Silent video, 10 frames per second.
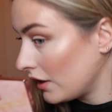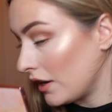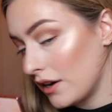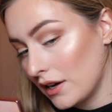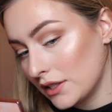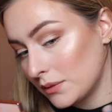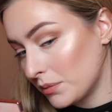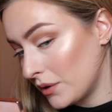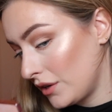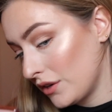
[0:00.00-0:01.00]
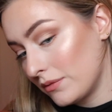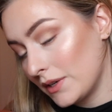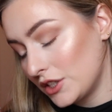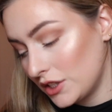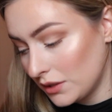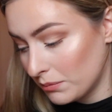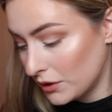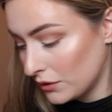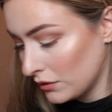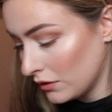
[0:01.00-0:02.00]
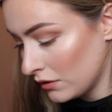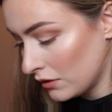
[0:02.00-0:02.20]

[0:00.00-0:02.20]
the highest point of my cheekbone.